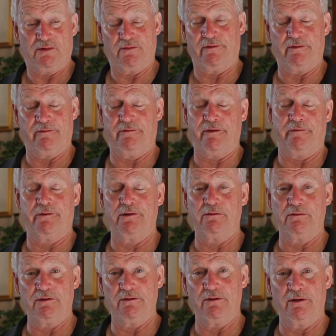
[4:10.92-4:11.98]

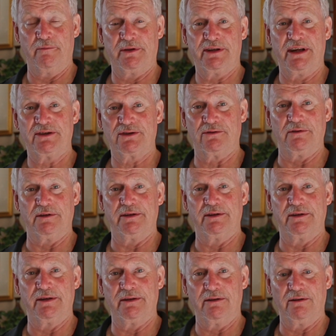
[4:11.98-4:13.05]
fulfil her potential
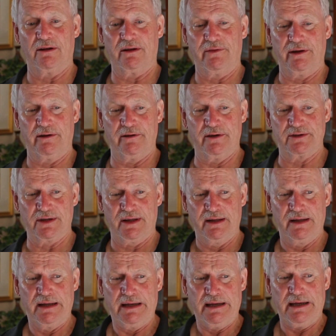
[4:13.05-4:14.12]
in a lot of areas.
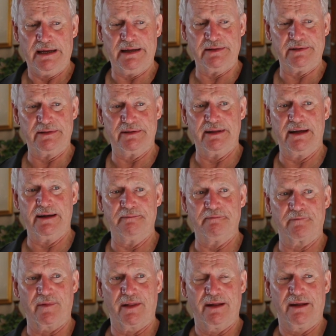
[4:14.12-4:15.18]
And
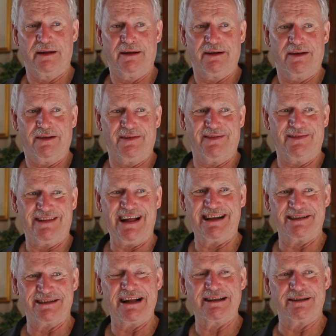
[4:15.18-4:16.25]

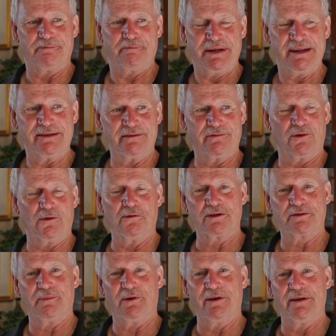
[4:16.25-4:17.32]
that is underpinned, of
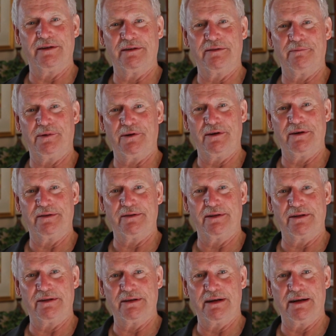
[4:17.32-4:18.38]
course, by
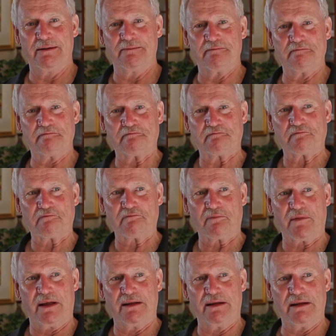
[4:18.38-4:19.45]
the
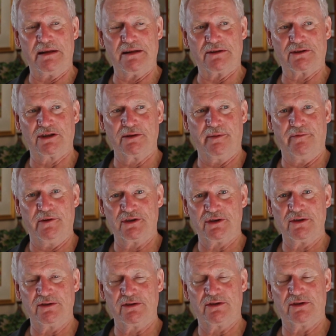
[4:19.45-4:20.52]

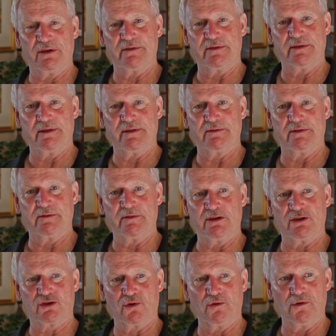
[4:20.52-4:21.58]
supervision that
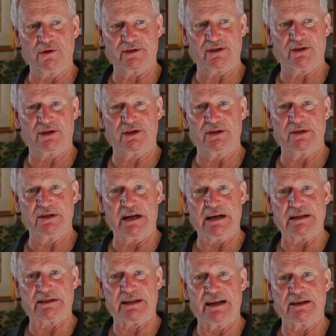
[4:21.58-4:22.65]
ensures that she
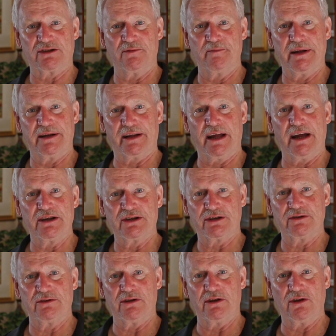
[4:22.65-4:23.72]
takes her
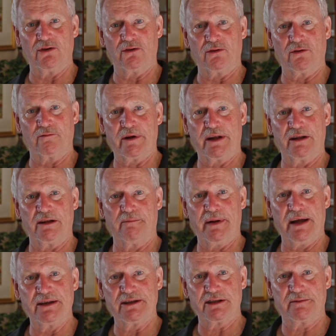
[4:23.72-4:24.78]
medication on a regular
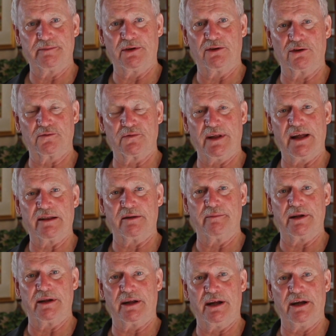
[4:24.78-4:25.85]
basis, because without the
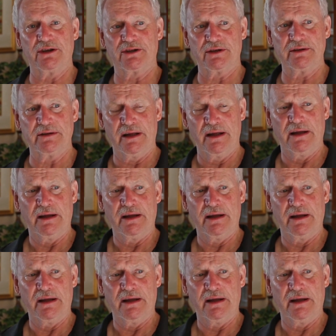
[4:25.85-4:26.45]
medication,